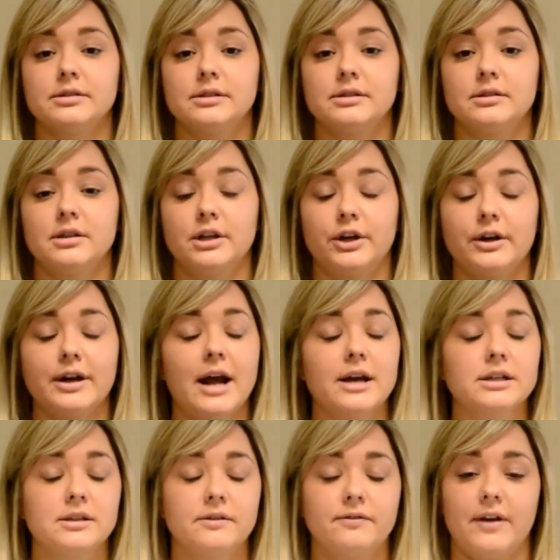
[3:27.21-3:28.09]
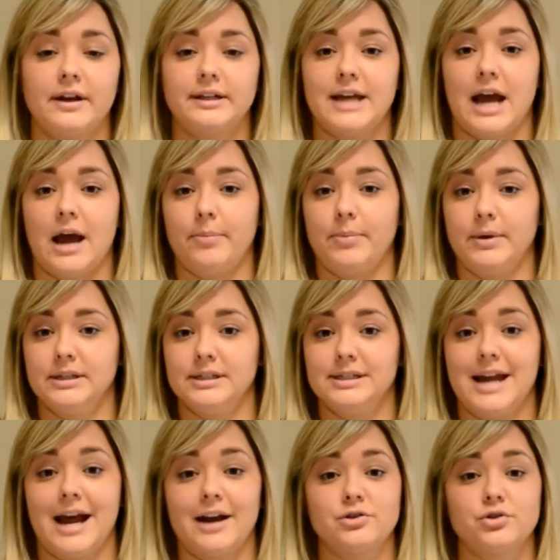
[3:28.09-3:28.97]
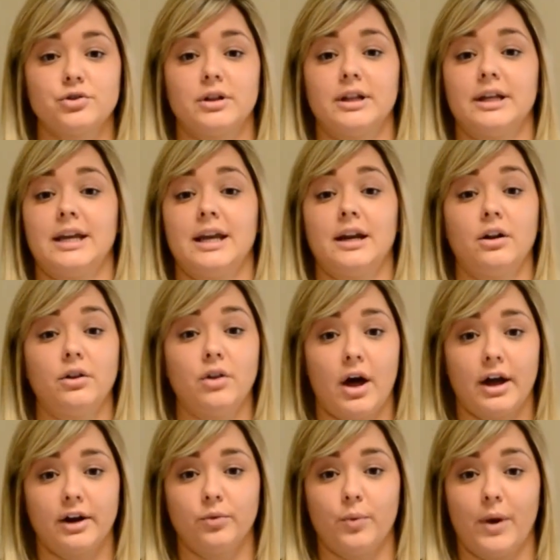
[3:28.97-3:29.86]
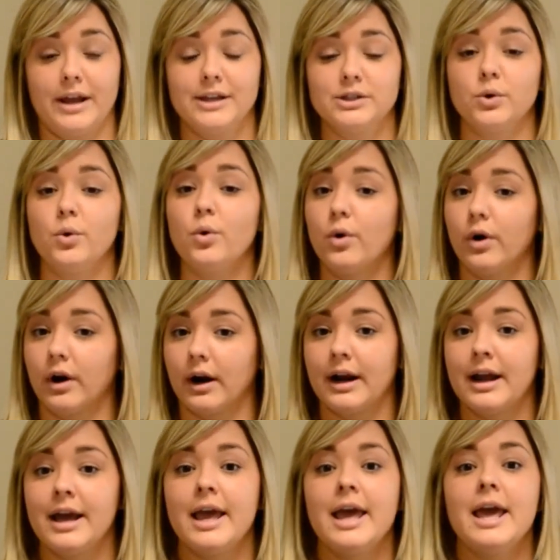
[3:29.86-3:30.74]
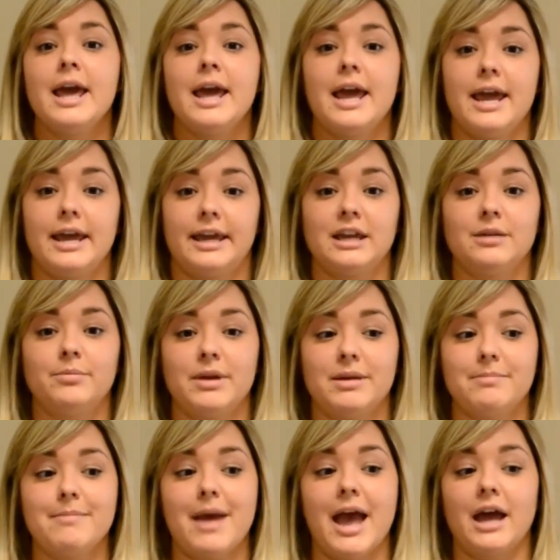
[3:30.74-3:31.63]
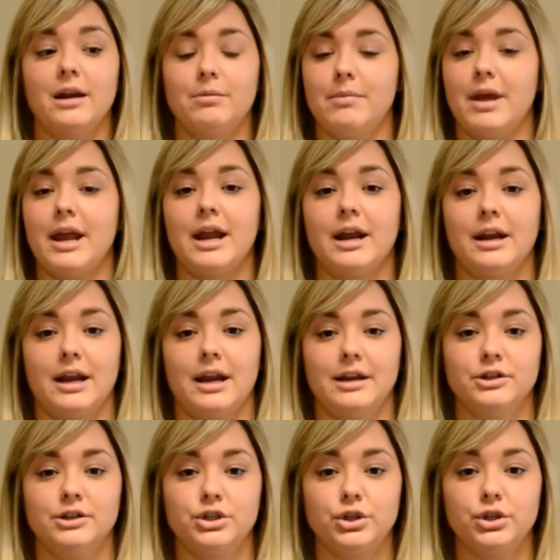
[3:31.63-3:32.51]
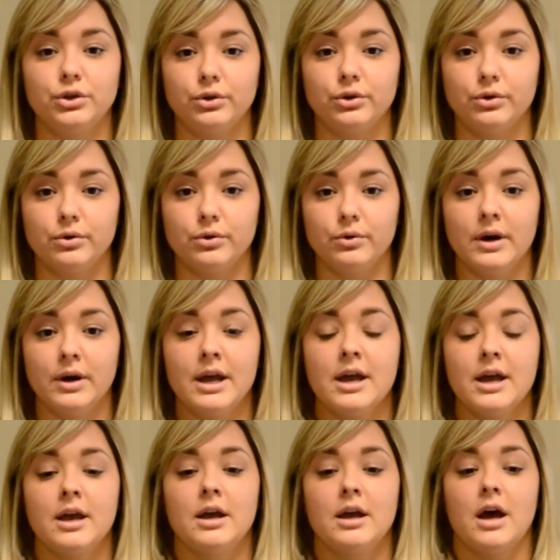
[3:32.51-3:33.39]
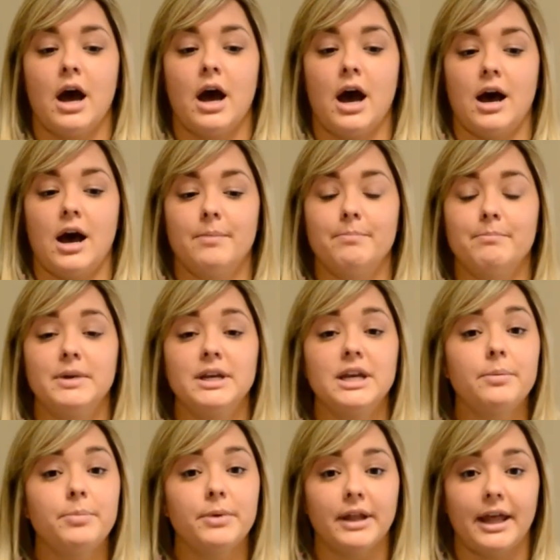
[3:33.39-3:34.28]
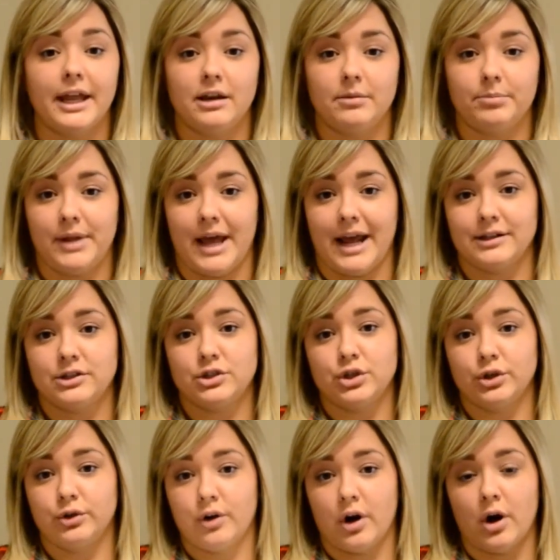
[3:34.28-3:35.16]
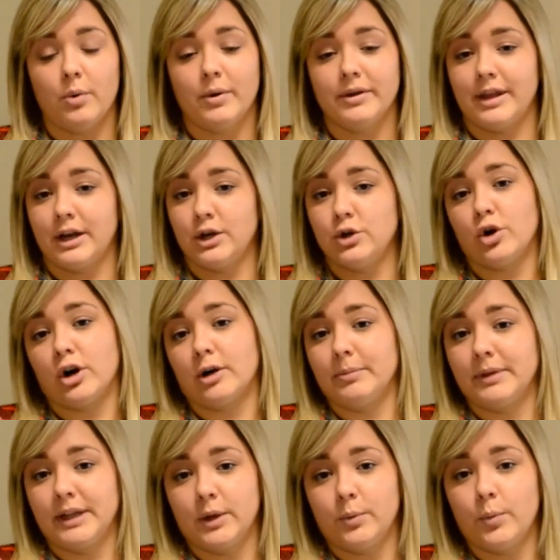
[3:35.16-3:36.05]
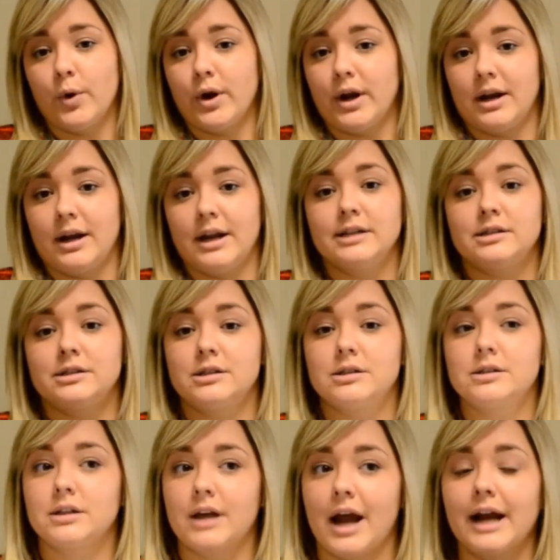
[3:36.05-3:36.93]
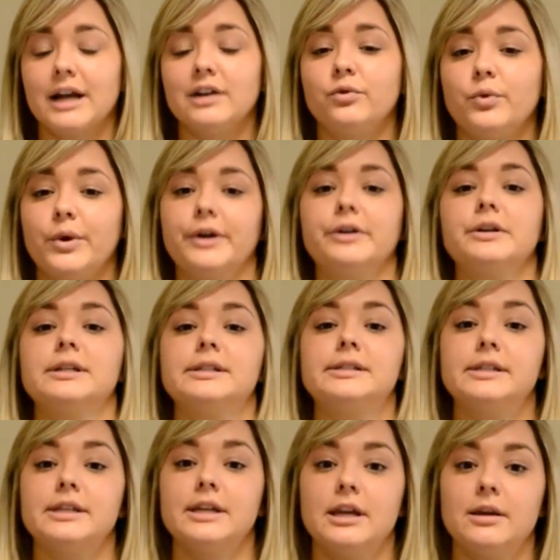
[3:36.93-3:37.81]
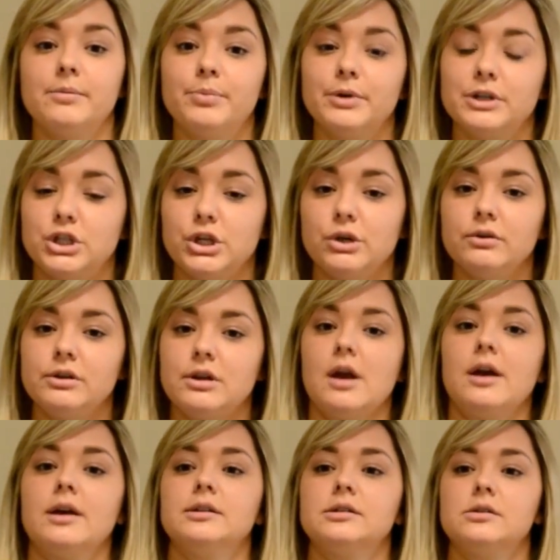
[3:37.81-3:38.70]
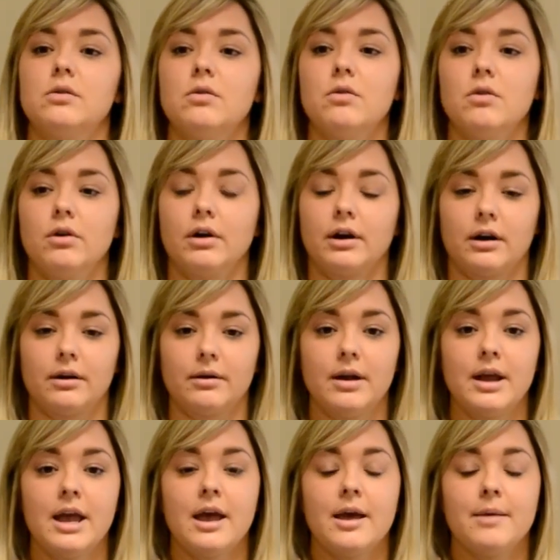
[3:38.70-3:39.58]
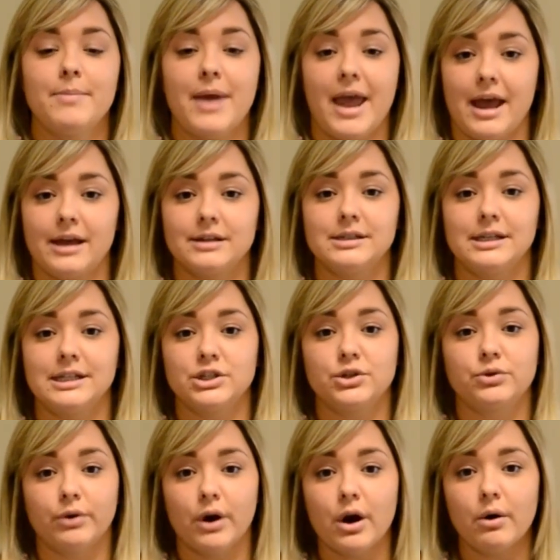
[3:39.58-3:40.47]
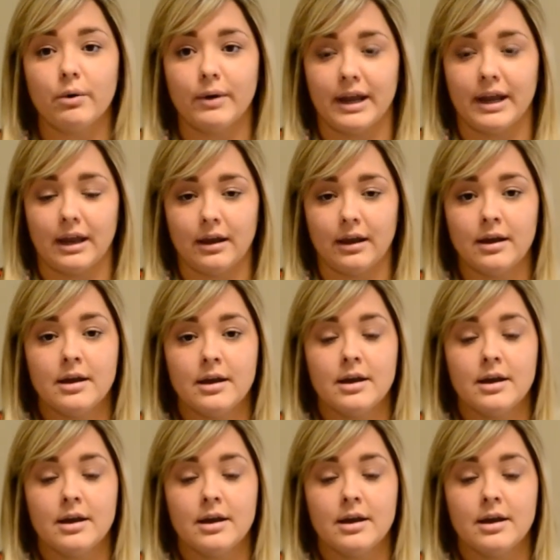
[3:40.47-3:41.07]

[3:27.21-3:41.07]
the greenhouse effect happens naturally in a lot of ways, or it can be man-made into manipulating plants to grow when they normally wouldn't. It's kind of weird to see petunias or pansies growing